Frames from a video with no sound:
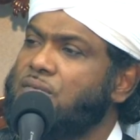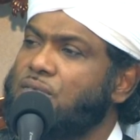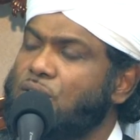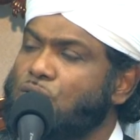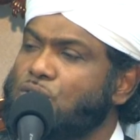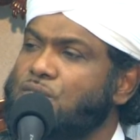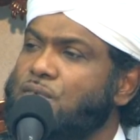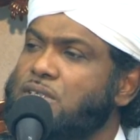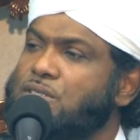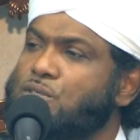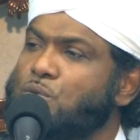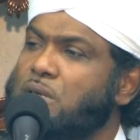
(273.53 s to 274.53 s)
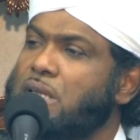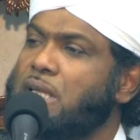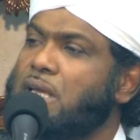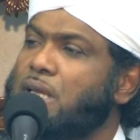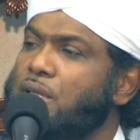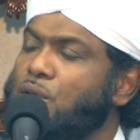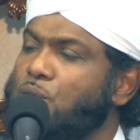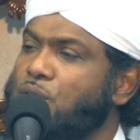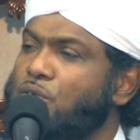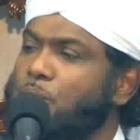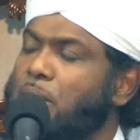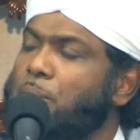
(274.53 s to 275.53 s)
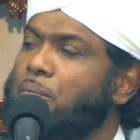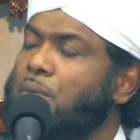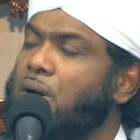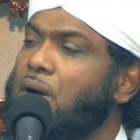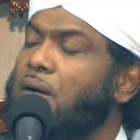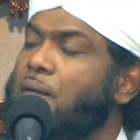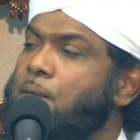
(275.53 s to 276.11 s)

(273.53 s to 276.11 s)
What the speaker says: for those of us who are here, you would remember